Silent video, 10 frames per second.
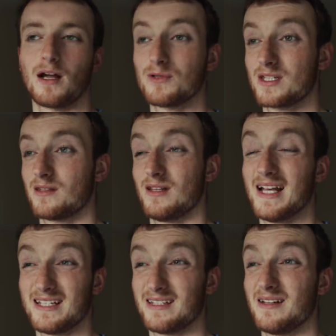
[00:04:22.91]
I was
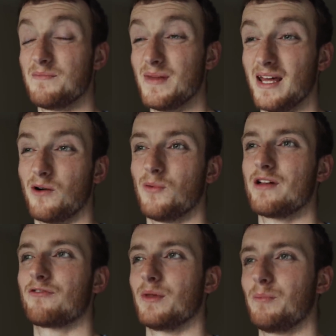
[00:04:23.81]
less than a minute
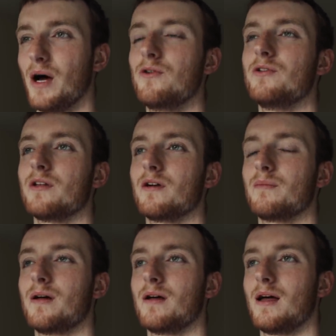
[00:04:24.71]
away from the
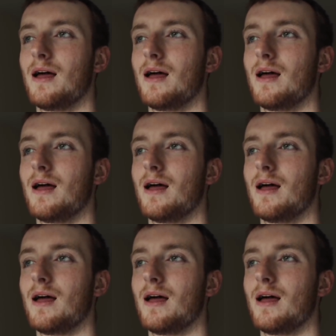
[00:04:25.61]
podium,